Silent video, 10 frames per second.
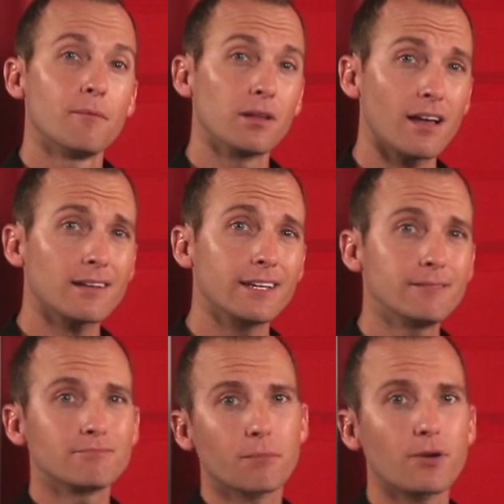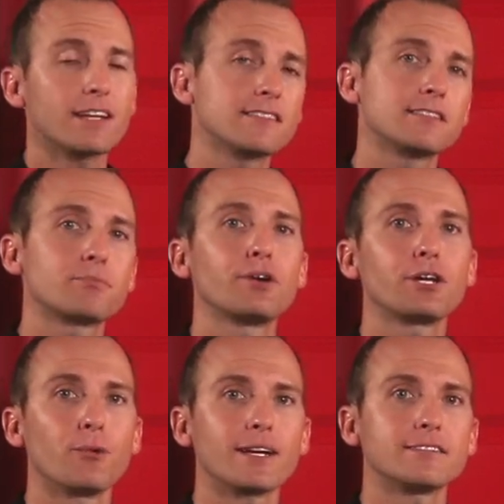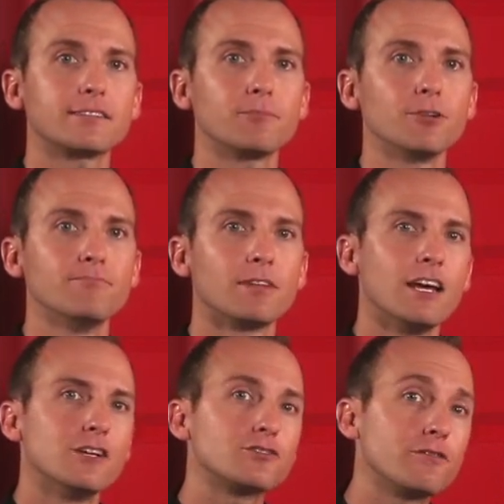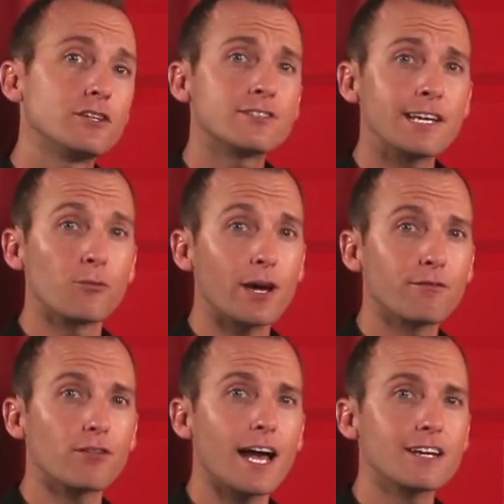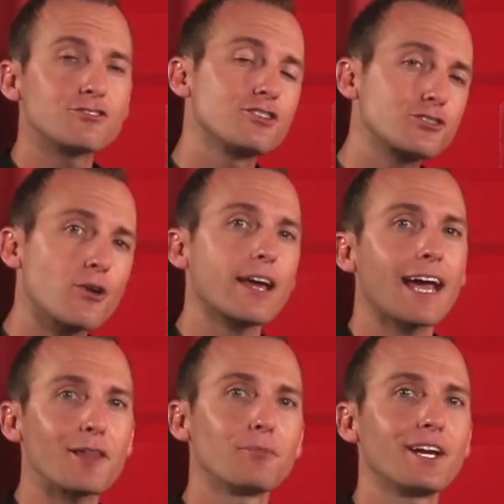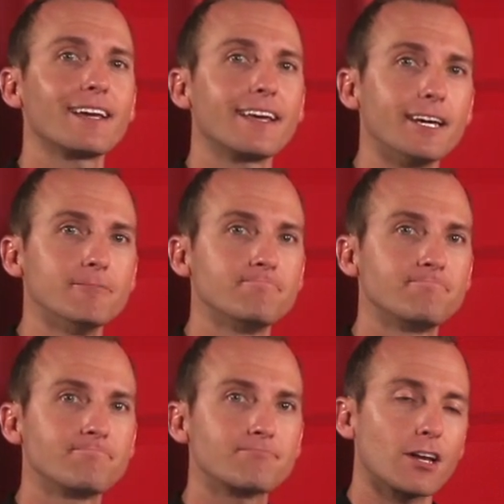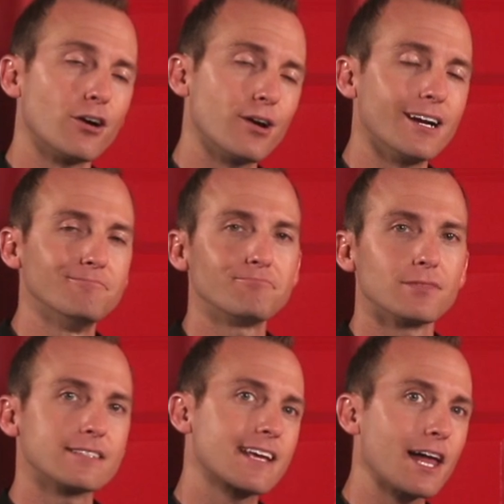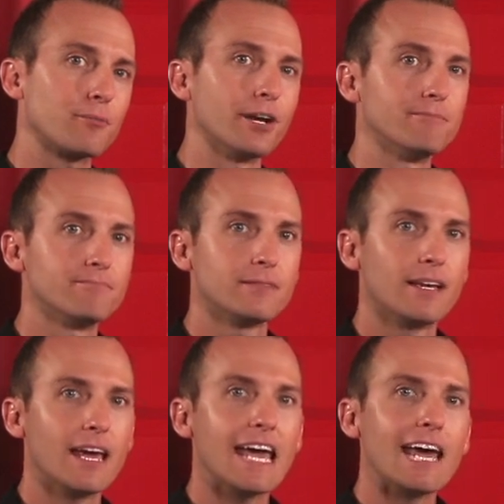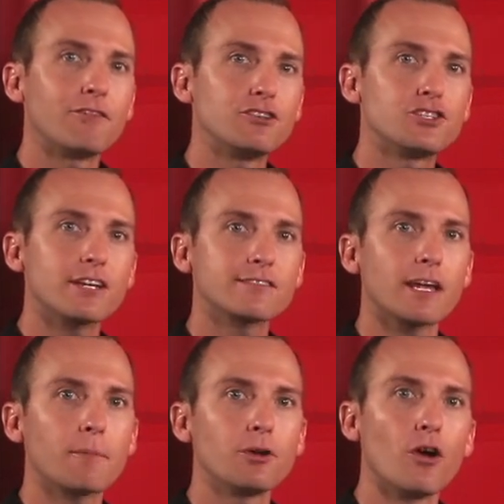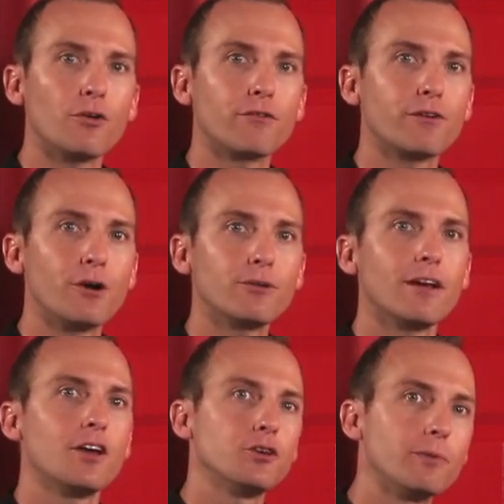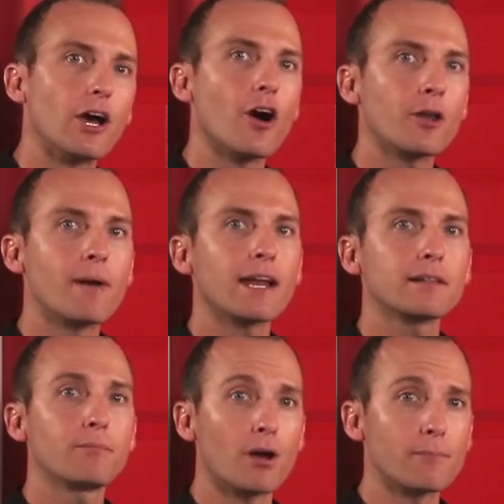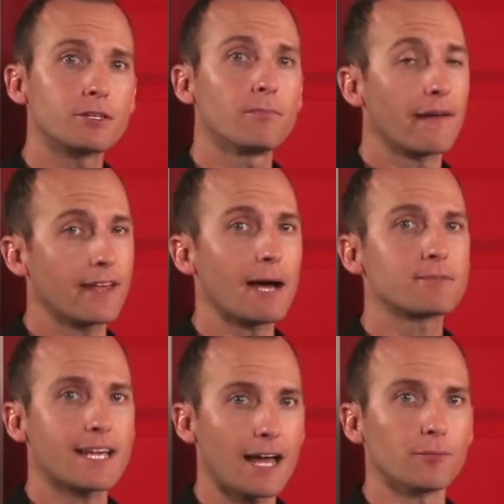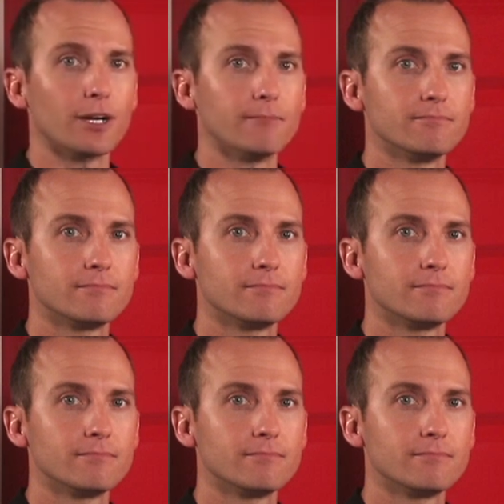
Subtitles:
But luckily, the process is pretty quick and simple. So if you see a red flash, just try calibrating again. All right, let's calibrate. If you just set up your owner phone, you'll be automatically prompted by the app to calibrate.